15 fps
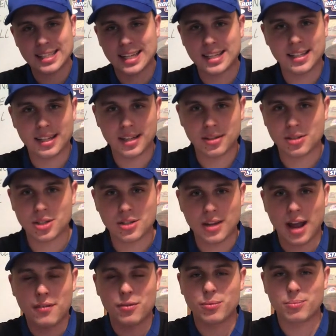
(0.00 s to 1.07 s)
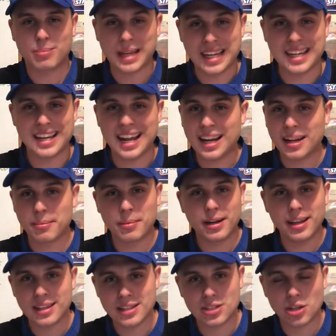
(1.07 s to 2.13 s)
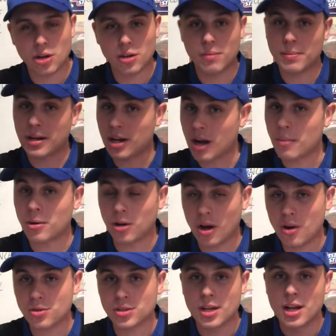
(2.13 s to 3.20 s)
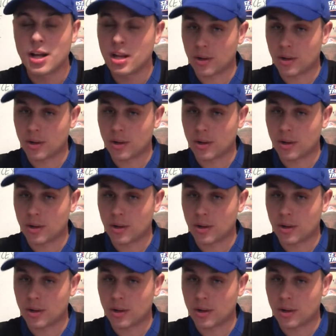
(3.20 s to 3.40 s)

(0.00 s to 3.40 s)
They just haven't beaten anybody this year. They've come close.